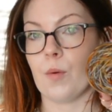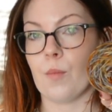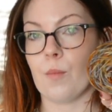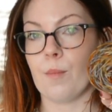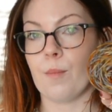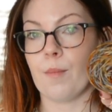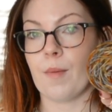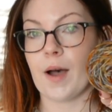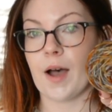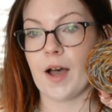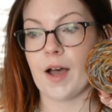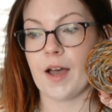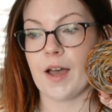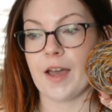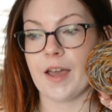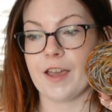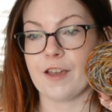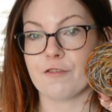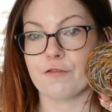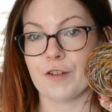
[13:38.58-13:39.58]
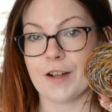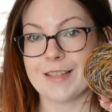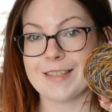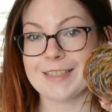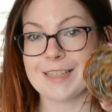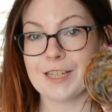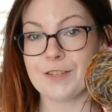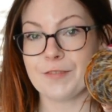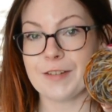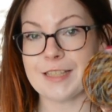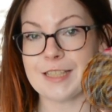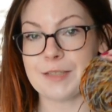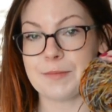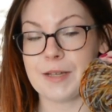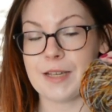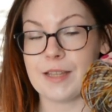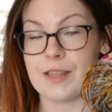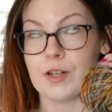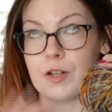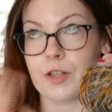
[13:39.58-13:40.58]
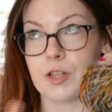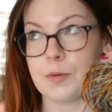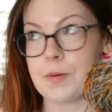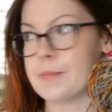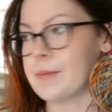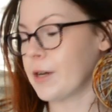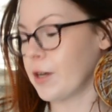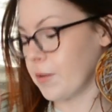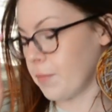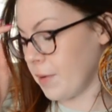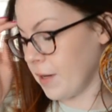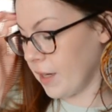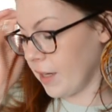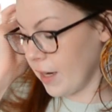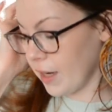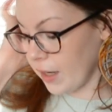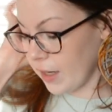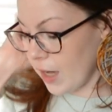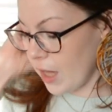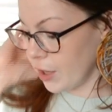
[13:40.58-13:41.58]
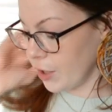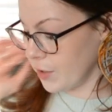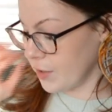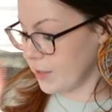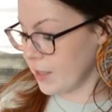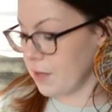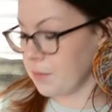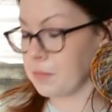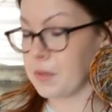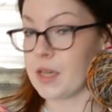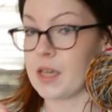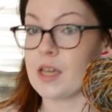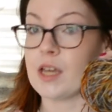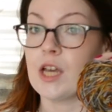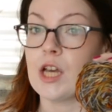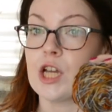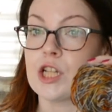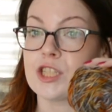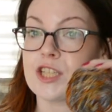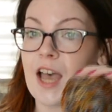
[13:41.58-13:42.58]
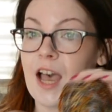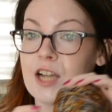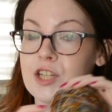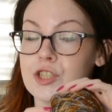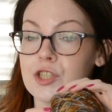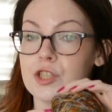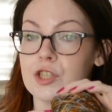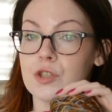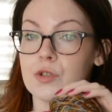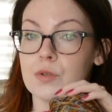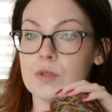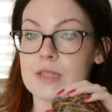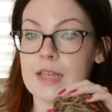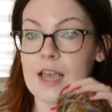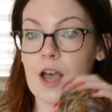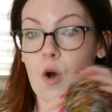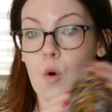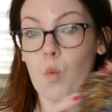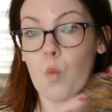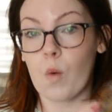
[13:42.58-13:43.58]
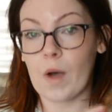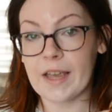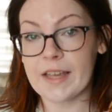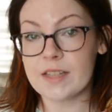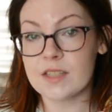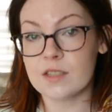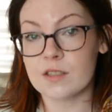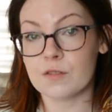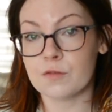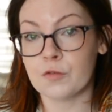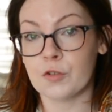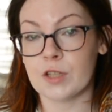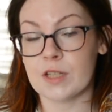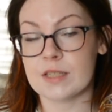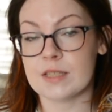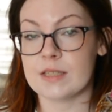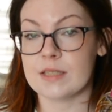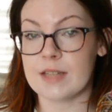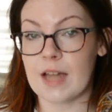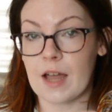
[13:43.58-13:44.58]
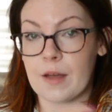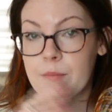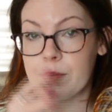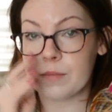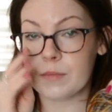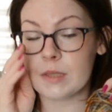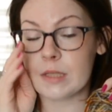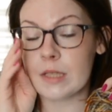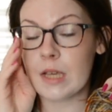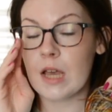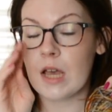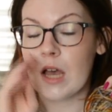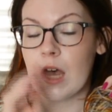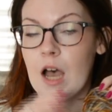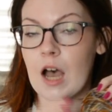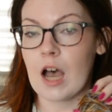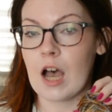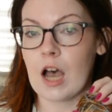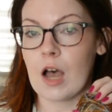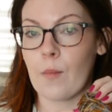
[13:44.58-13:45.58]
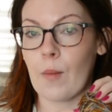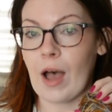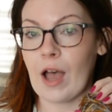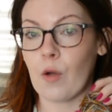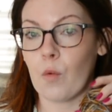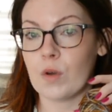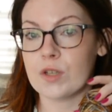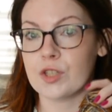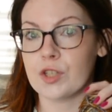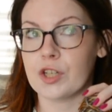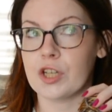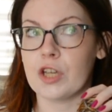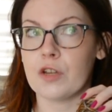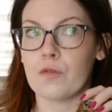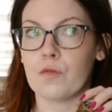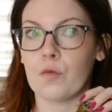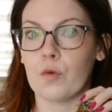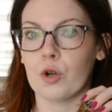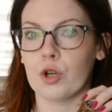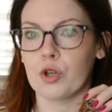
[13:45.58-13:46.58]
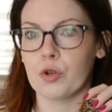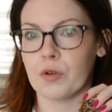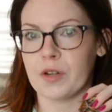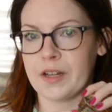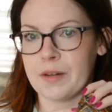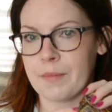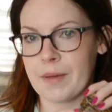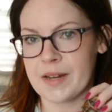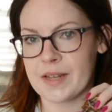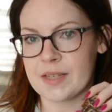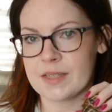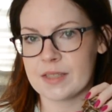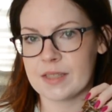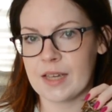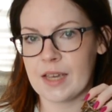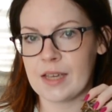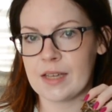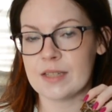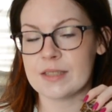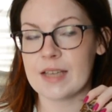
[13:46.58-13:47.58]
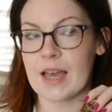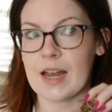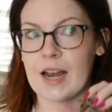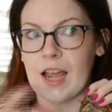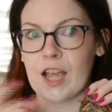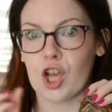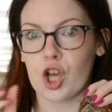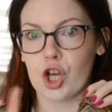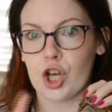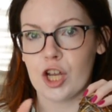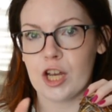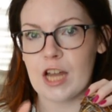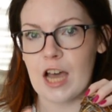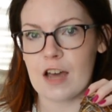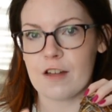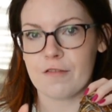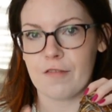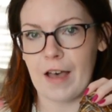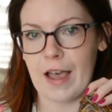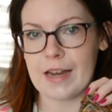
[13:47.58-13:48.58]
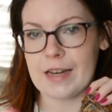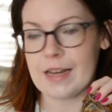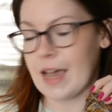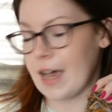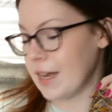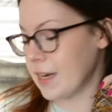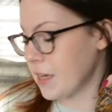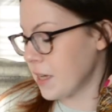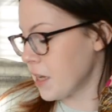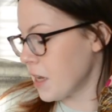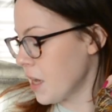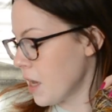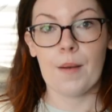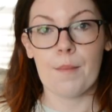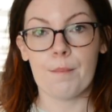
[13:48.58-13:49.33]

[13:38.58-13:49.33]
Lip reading: my friends convinced me, they're a little bit better at picking at colors than me, to actually use like a white for the stems. I was looking for green mini skeins and I could not find any,